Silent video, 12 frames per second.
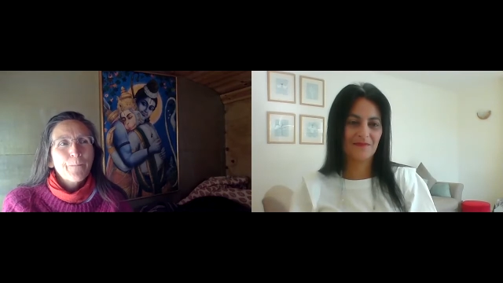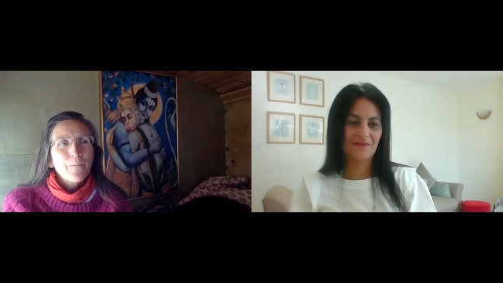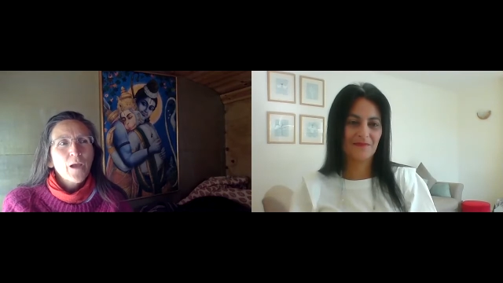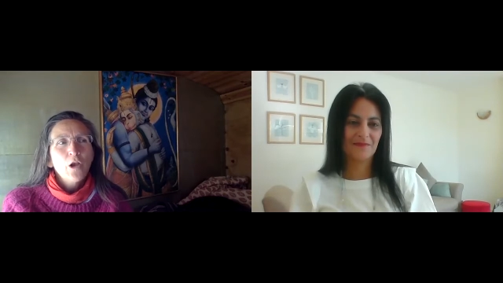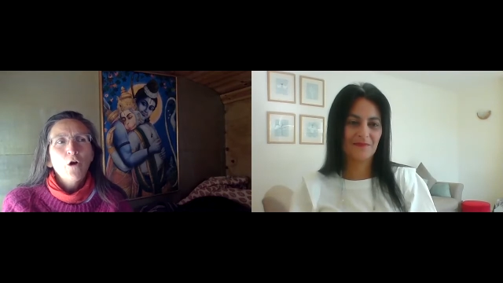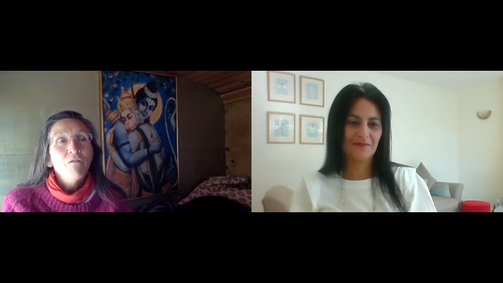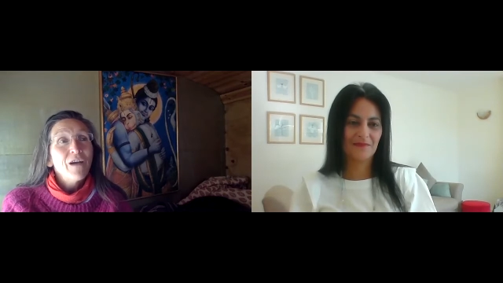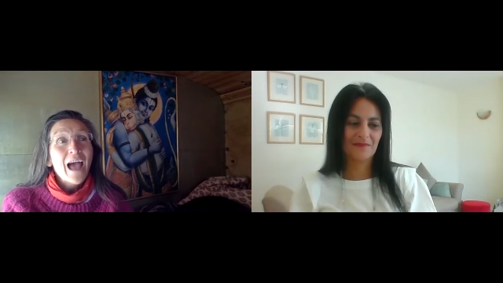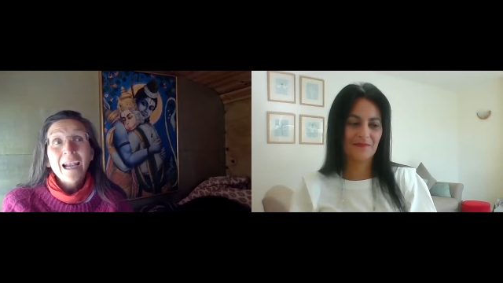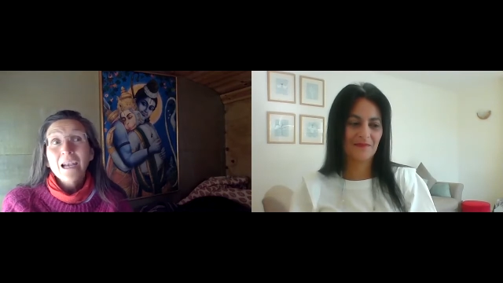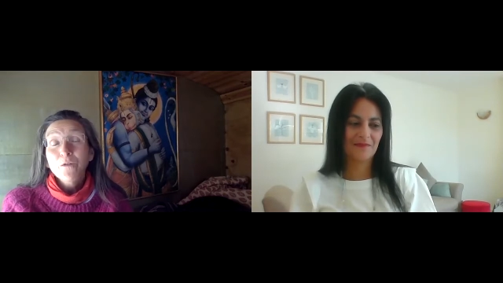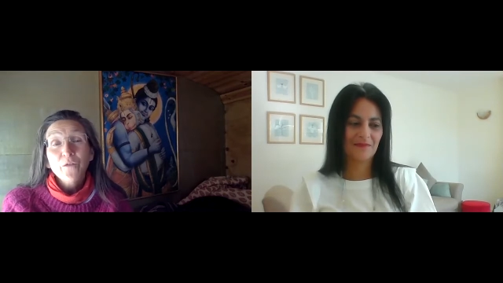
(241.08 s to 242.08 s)
Speaker 1: a lot of
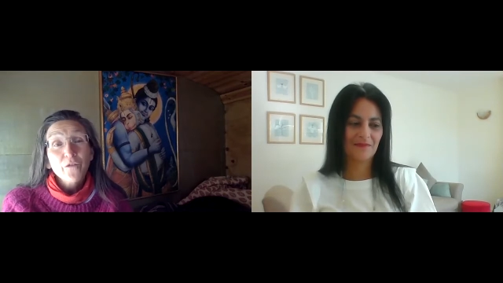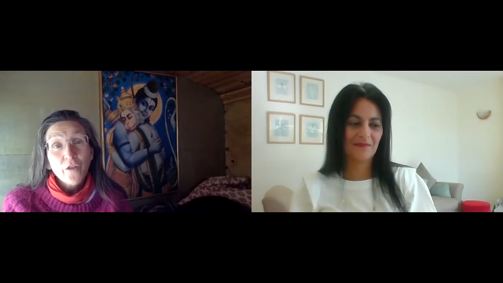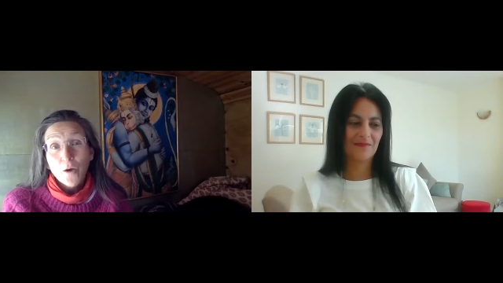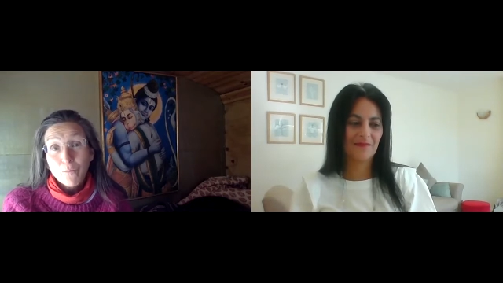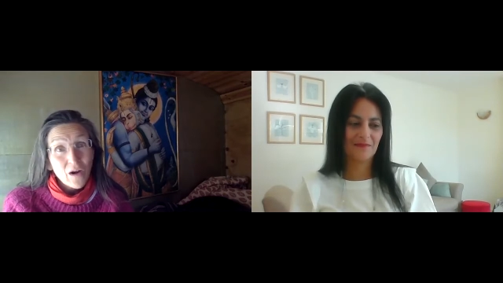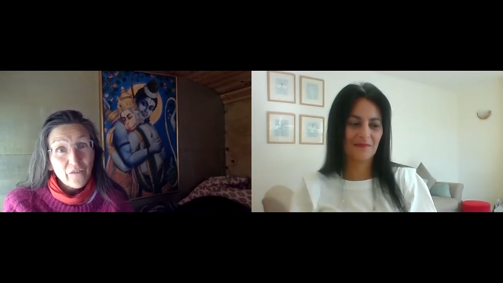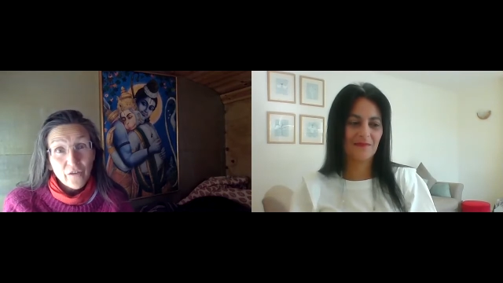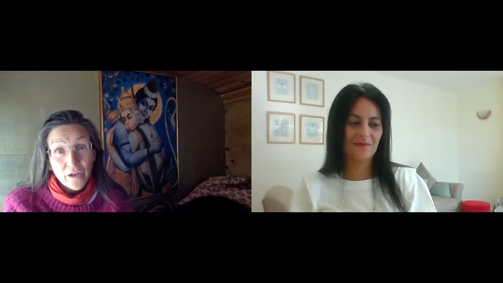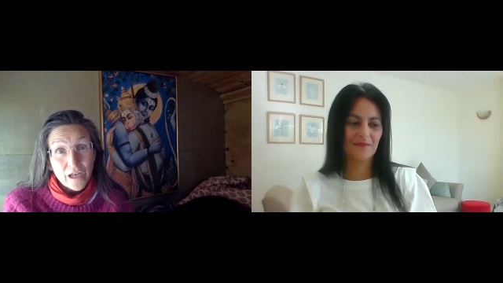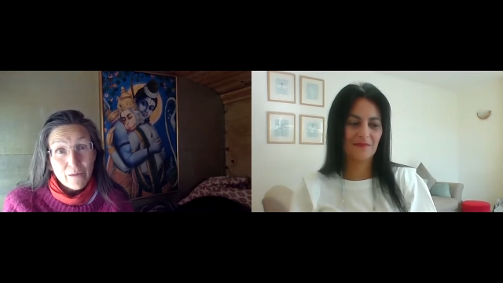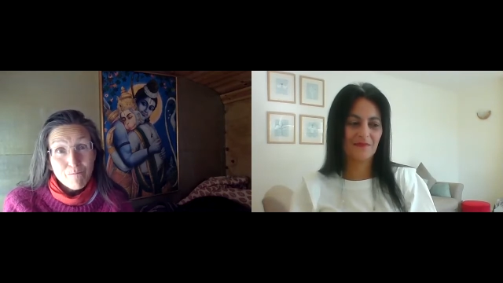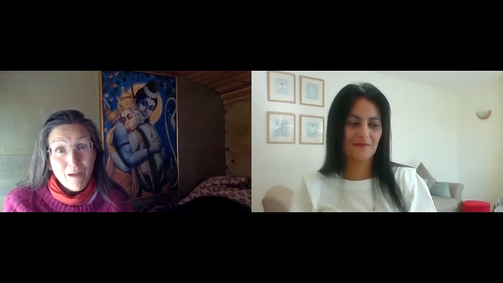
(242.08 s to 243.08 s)
elements that are present
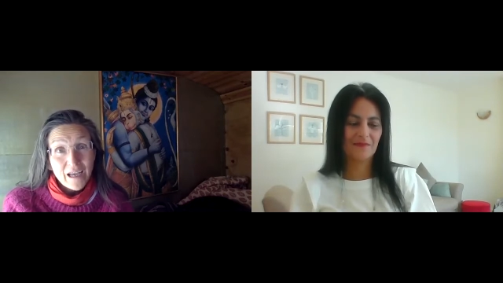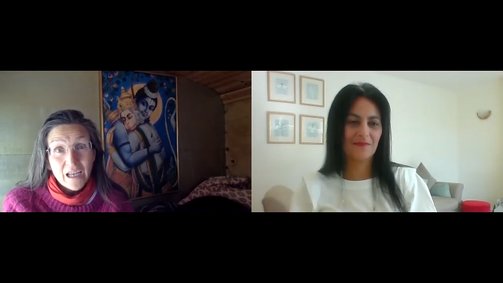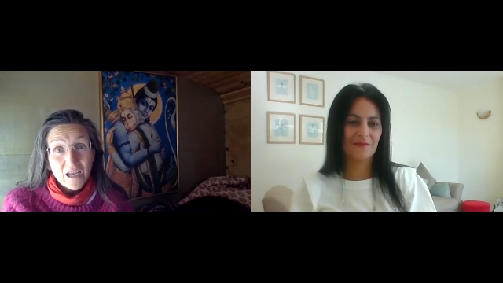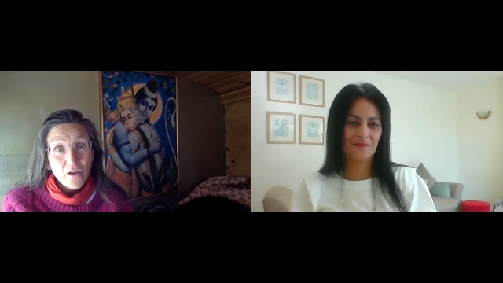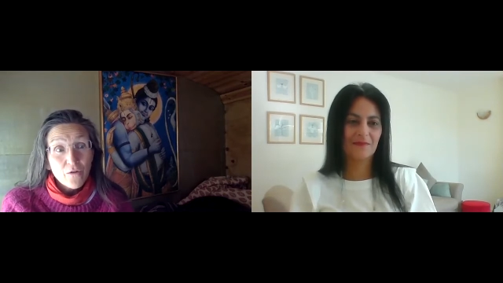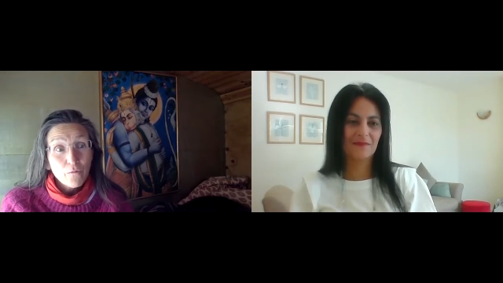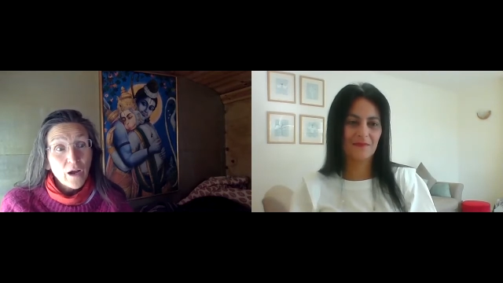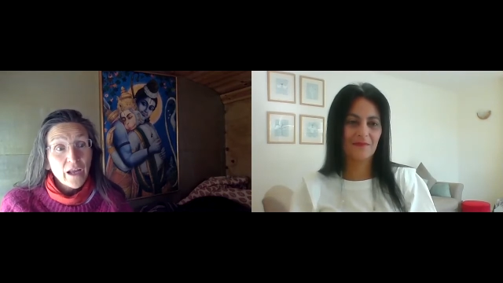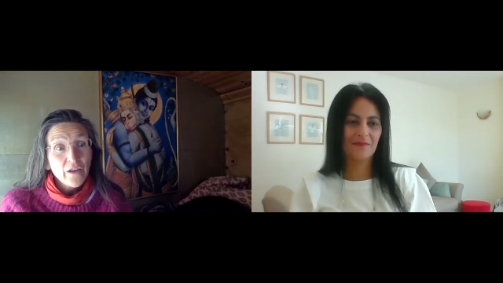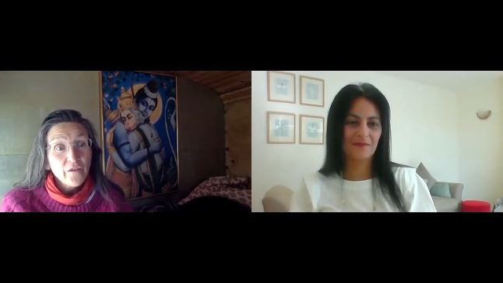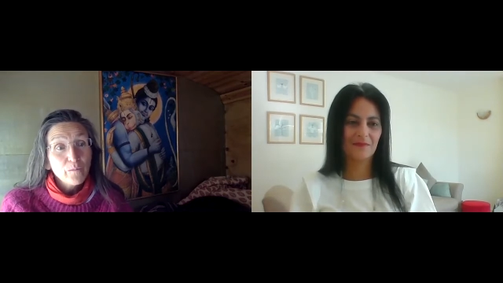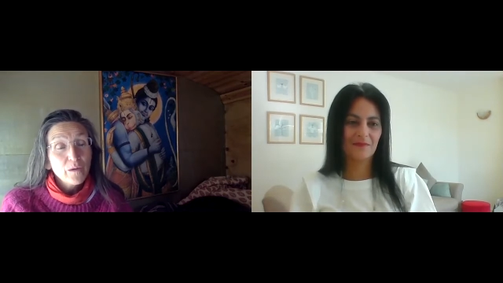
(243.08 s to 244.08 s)
in many other
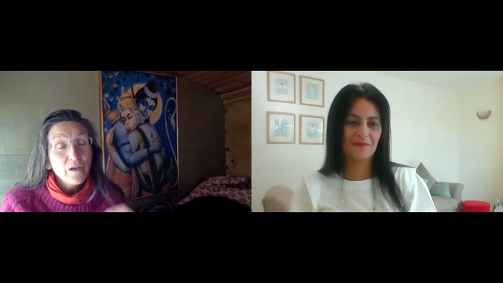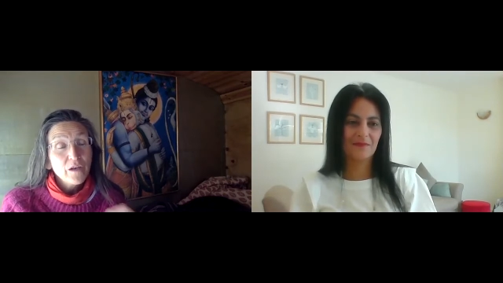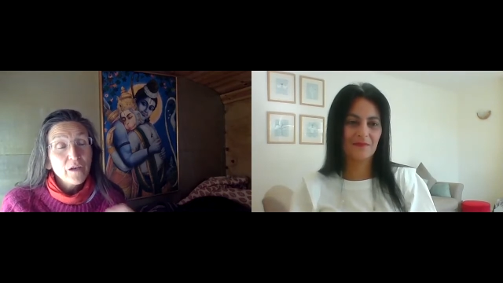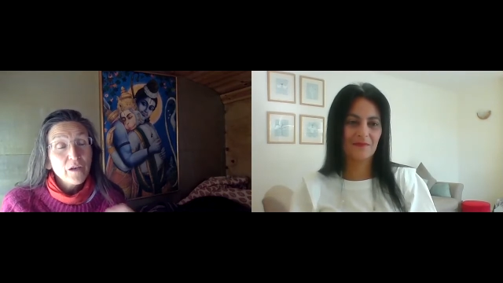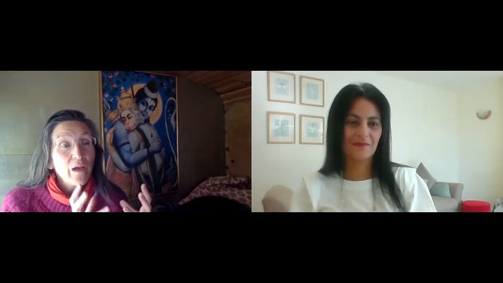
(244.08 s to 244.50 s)
ways but it's that,